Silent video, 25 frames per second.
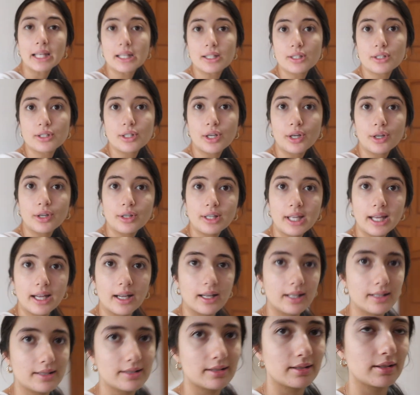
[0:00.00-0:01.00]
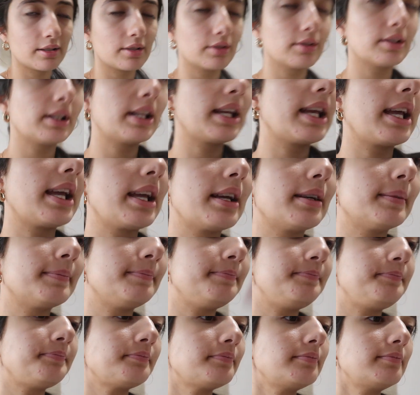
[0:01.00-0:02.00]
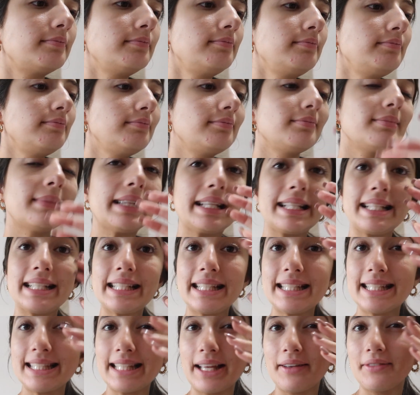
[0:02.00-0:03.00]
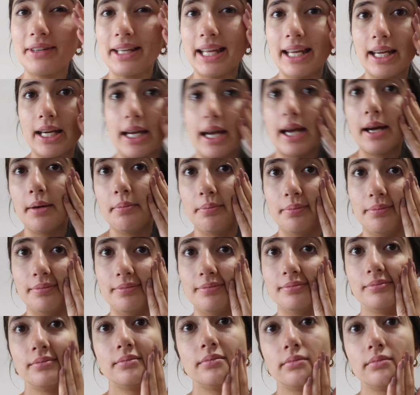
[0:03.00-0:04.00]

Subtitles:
So yeah, it's literally 7 a.m.